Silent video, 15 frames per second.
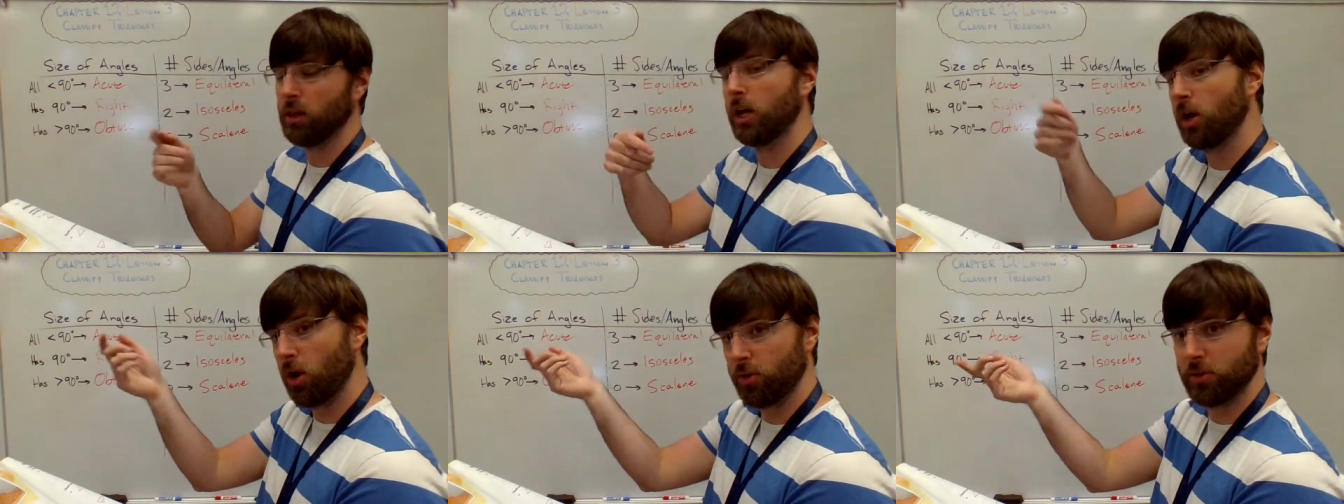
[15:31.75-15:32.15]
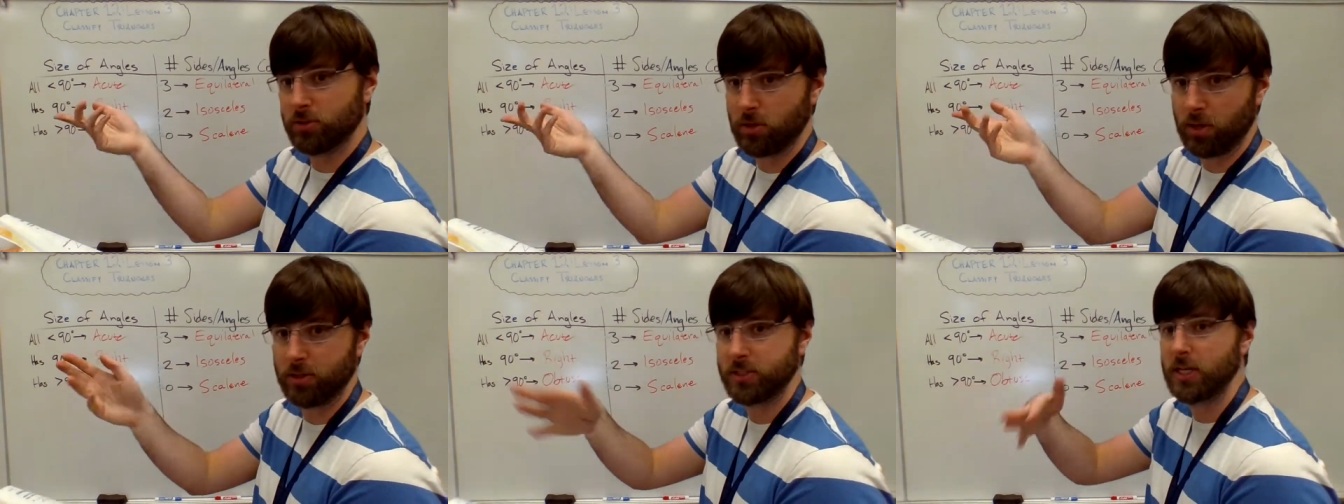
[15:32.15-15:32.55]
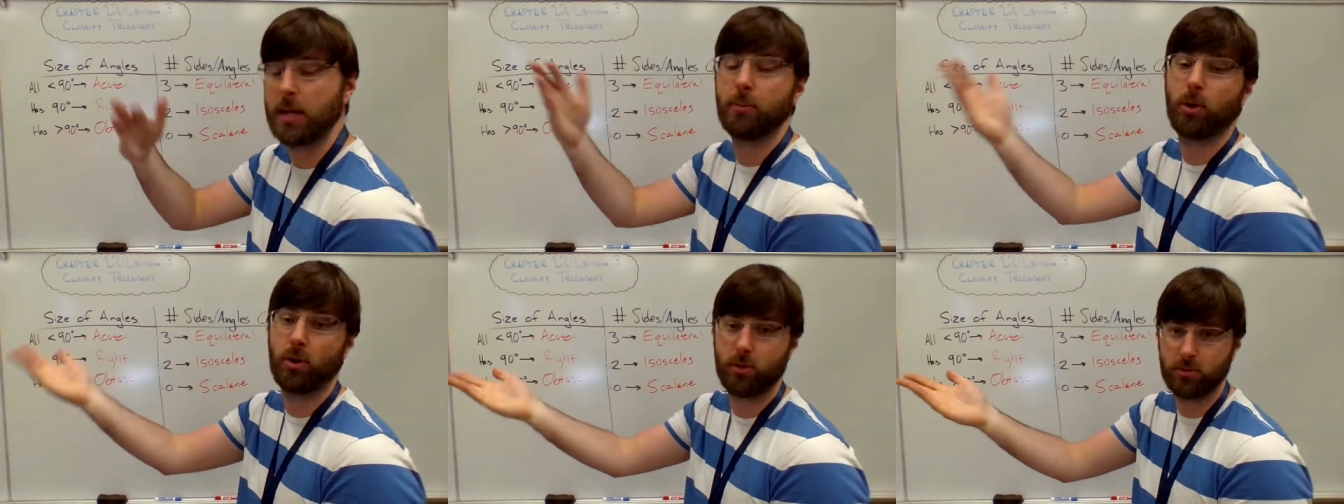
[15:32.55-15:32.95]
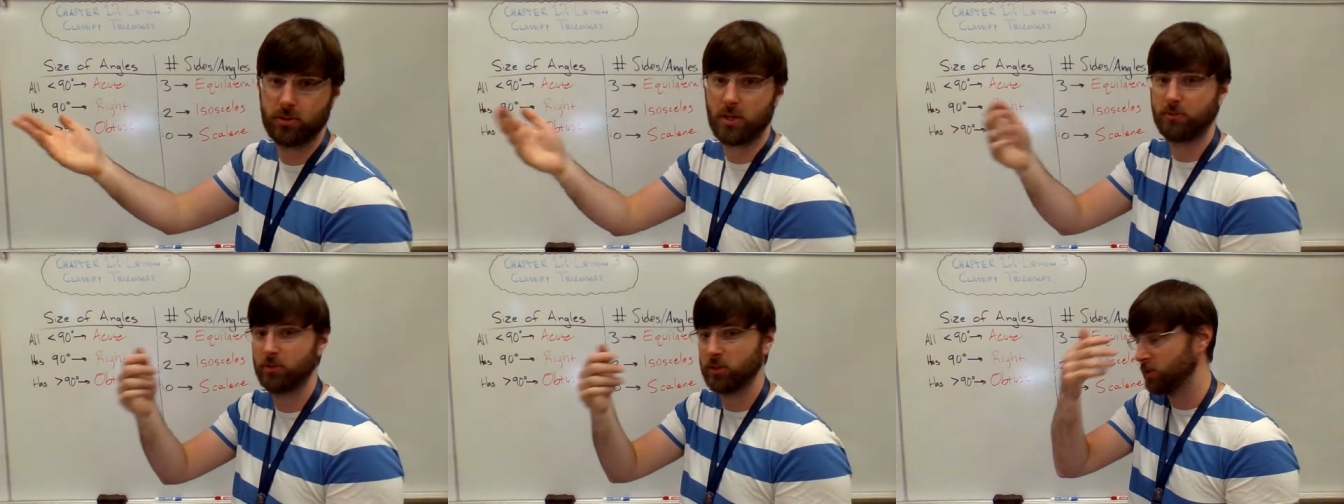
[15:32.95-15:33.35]
like, oh, those are all the same, or oh, those are
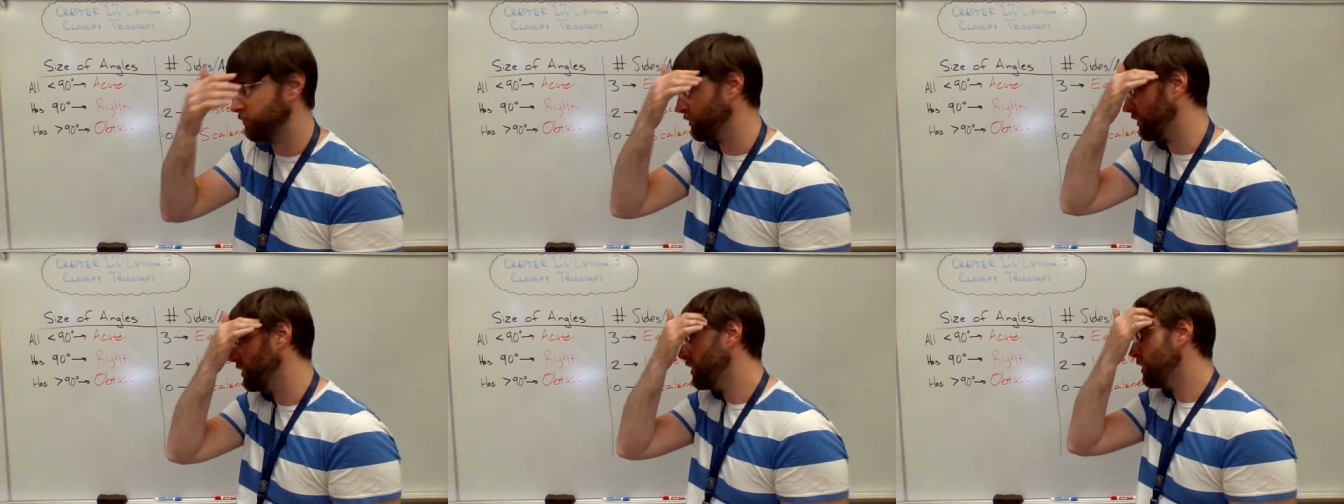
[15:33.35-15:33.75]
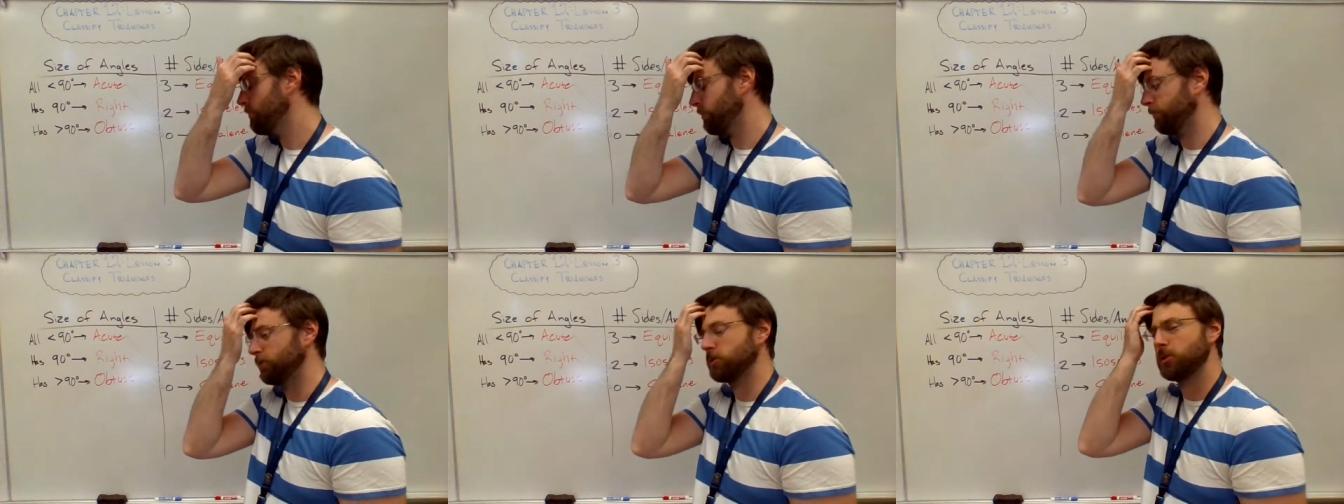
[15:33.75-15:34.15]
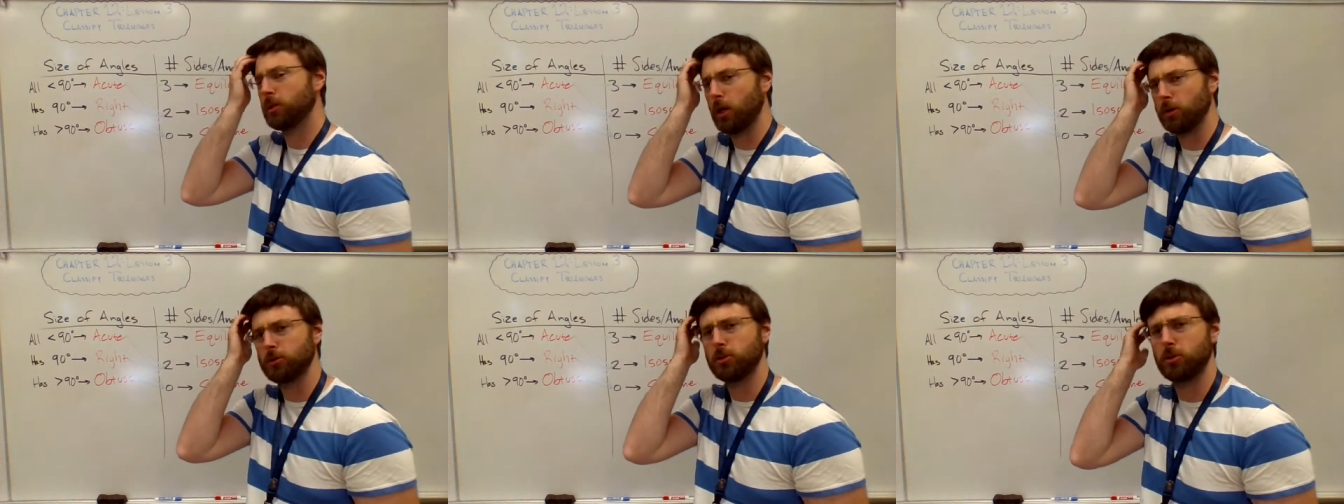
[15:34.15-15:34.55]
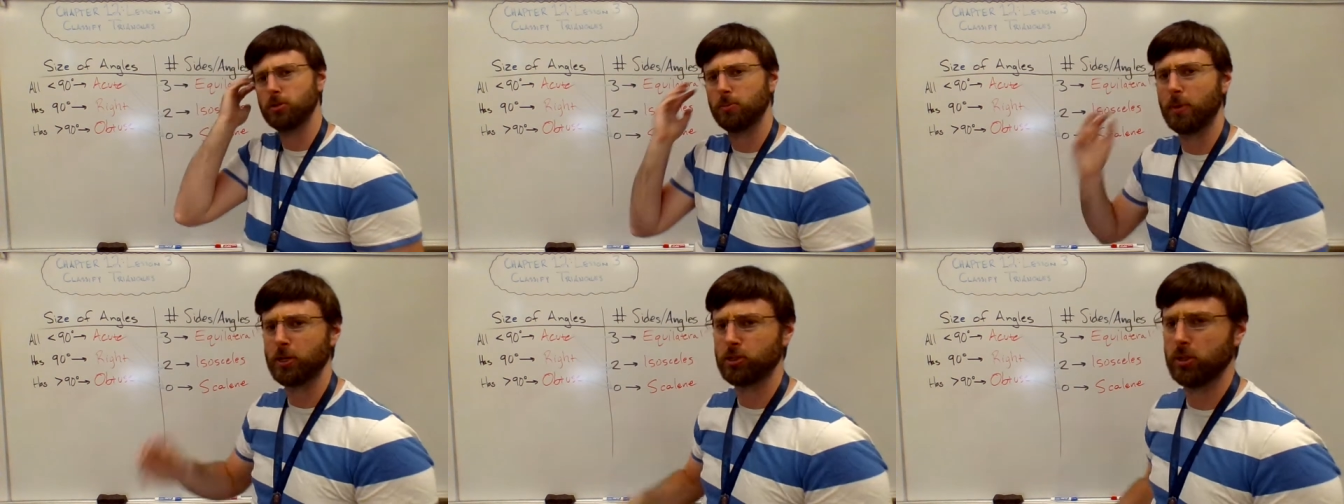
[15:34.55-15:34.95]
definitely different. But if it's close, use a
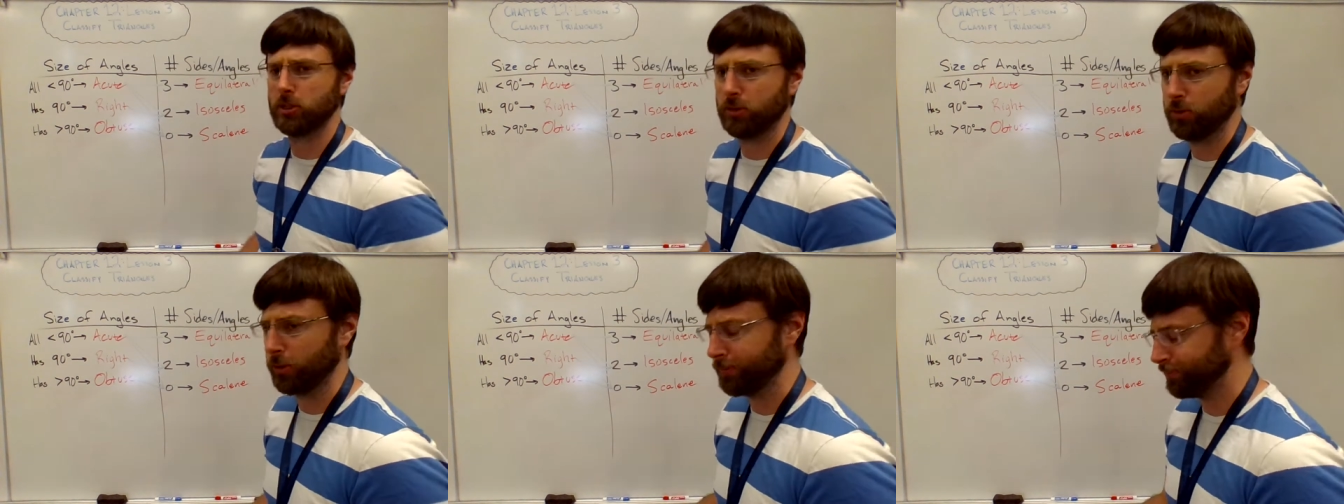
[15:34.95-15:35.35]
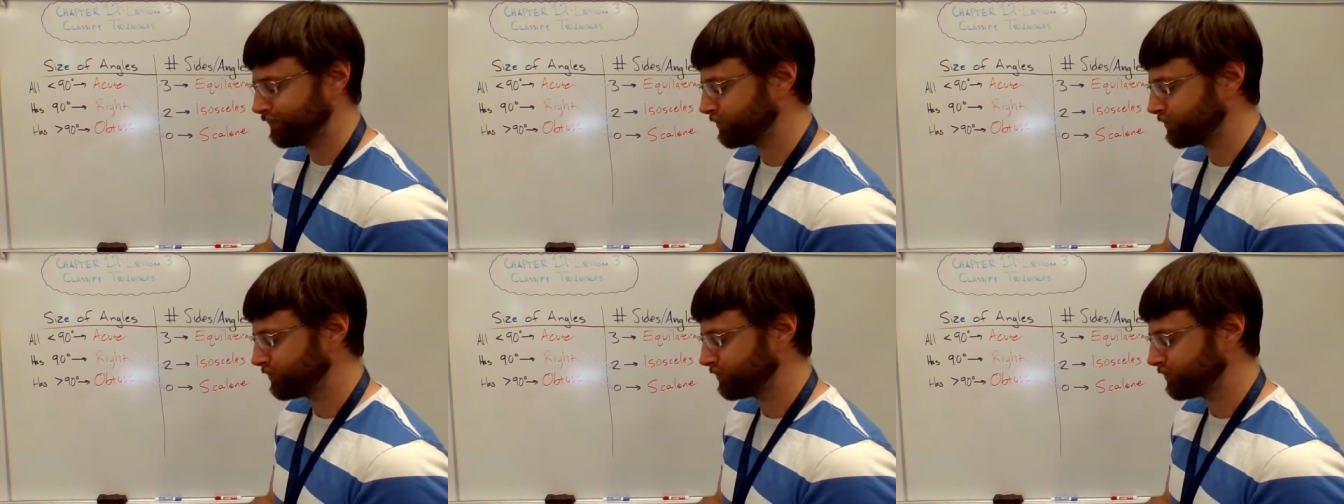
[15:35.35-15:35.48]
measuring tool.